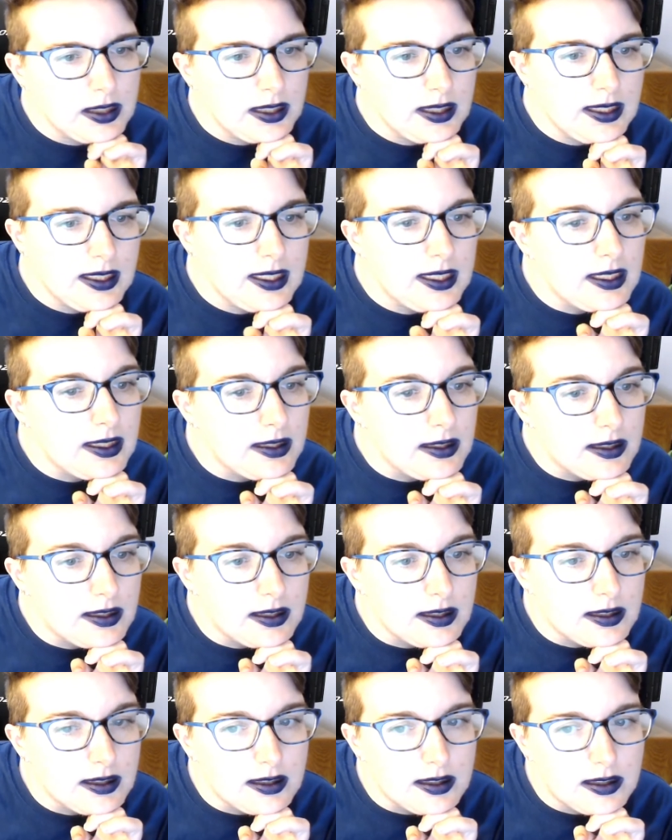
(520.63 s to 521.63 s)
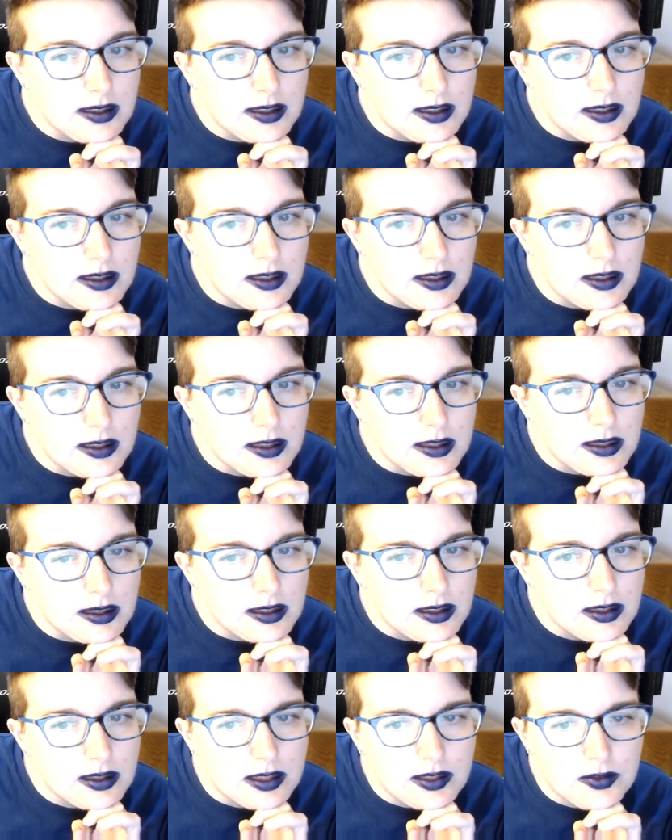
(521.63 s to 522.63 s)
Kits,
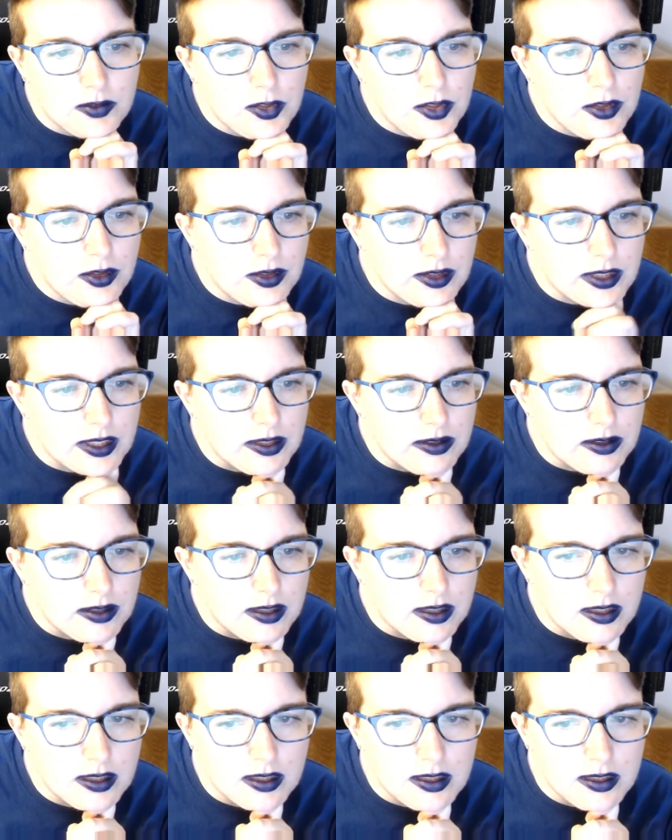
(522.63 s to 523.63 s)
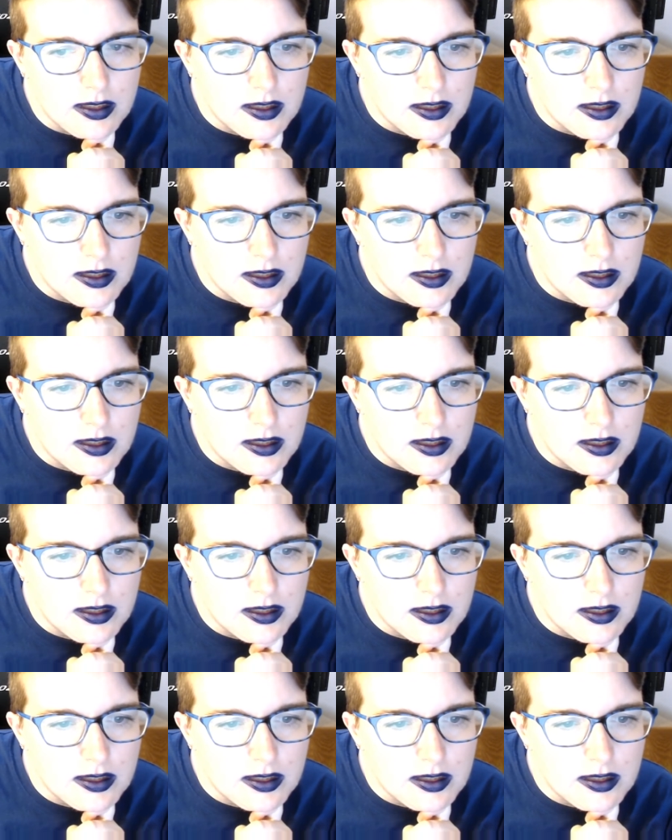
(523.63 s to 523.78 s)
they have 2,000.